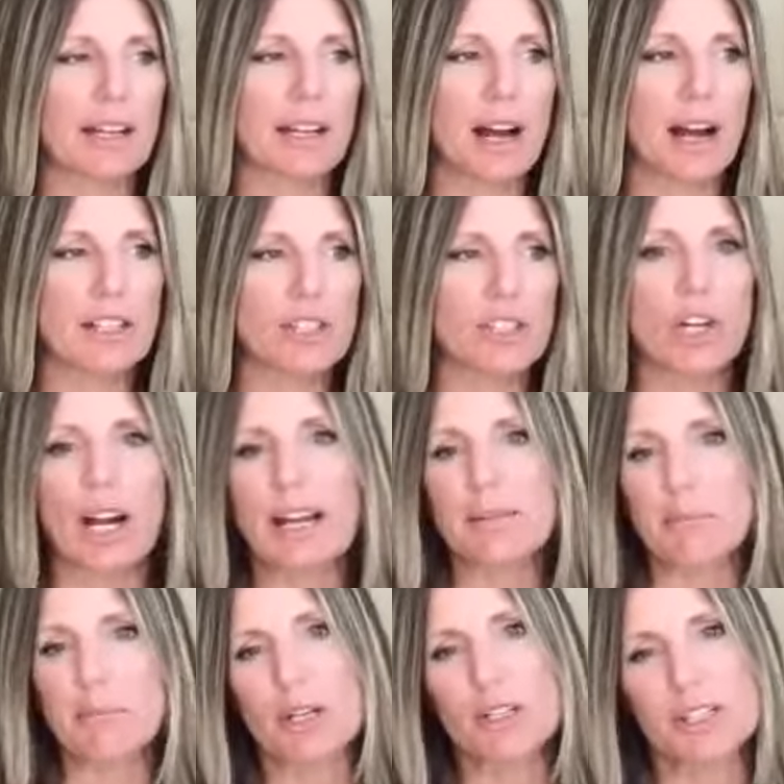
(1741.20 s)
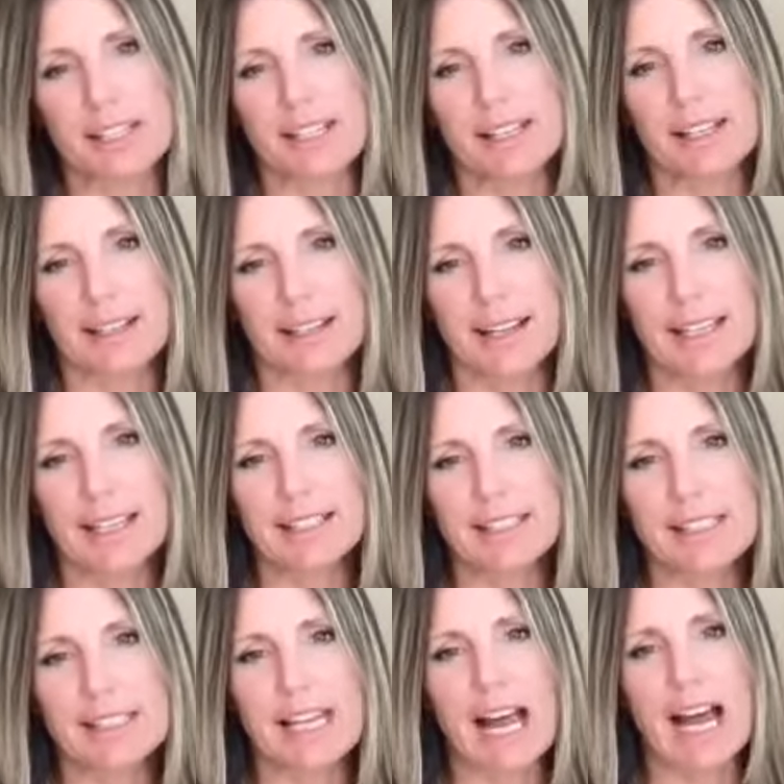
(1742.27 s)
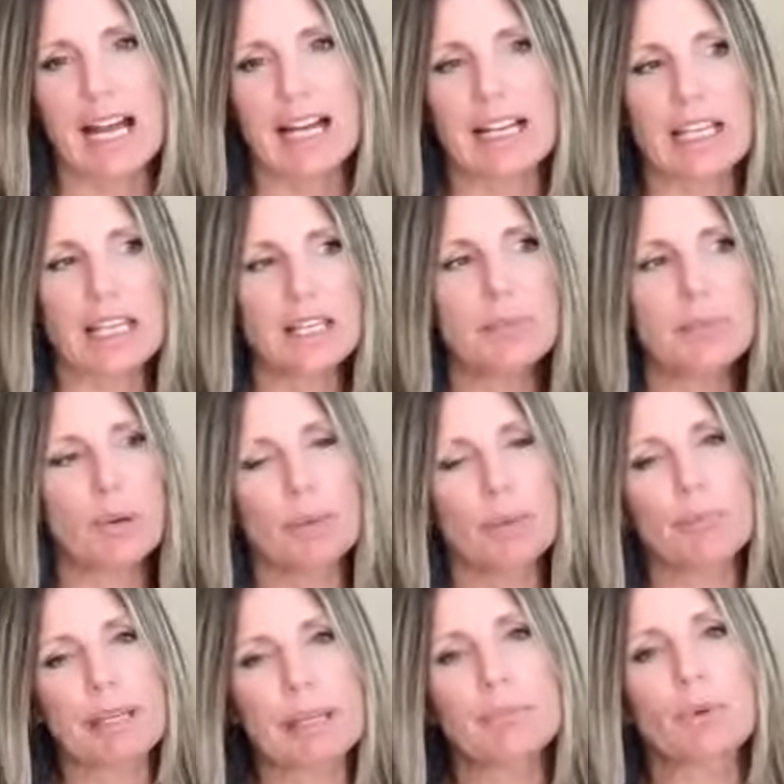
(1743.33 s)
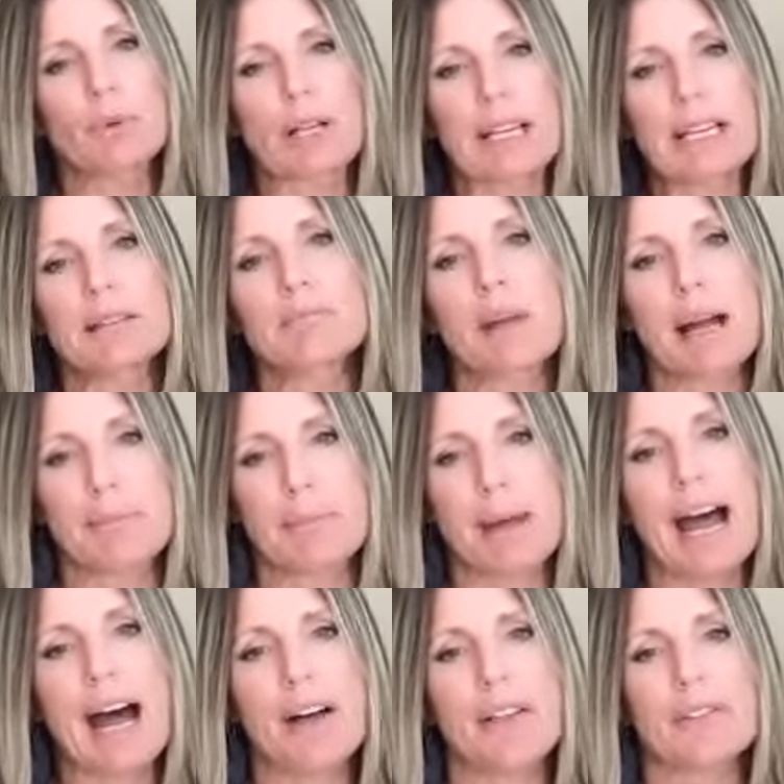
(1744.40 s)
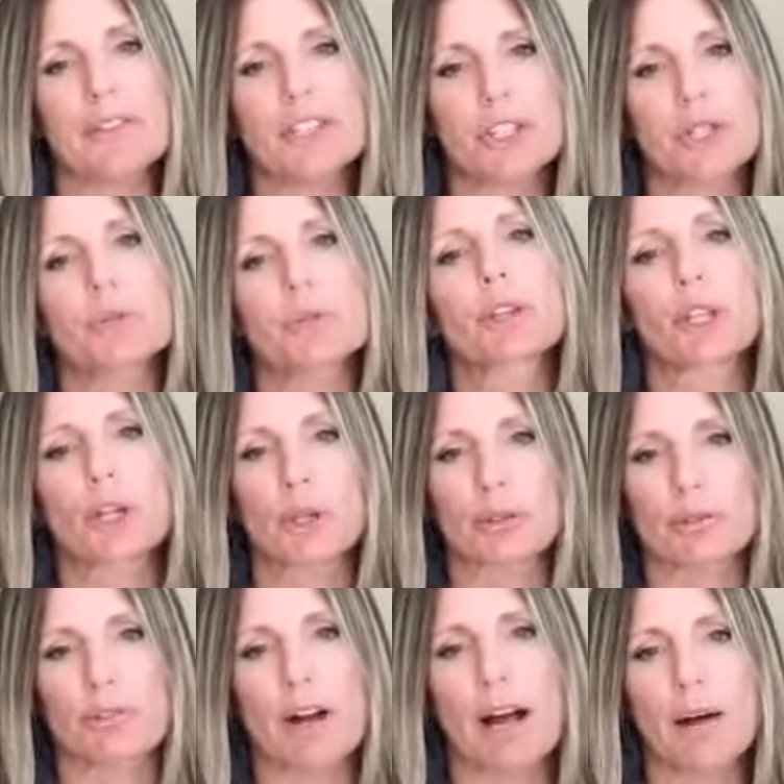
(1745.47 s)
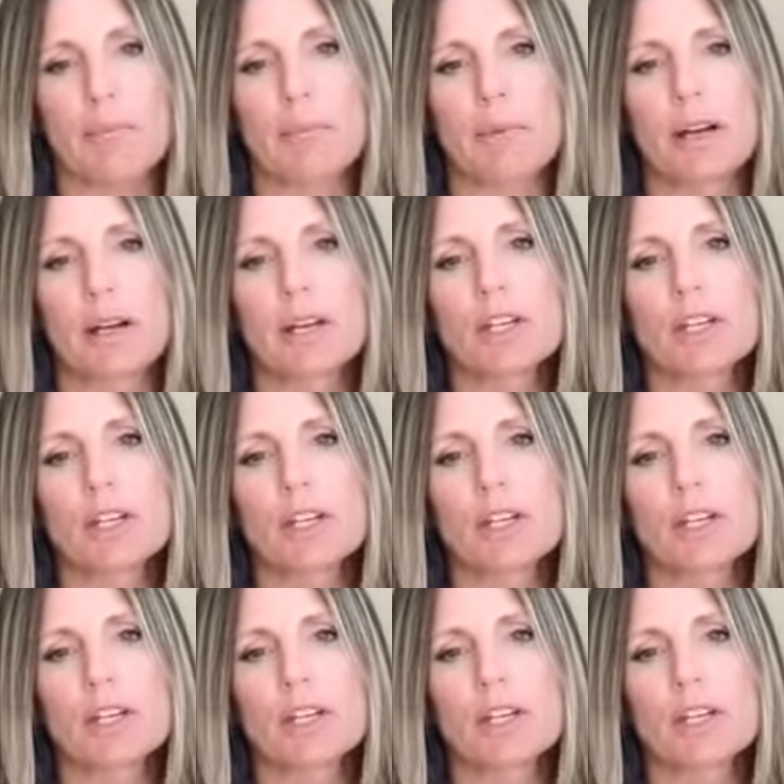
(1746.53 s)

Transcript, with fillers: in God's great mercy and design, He put people in my path to learn from,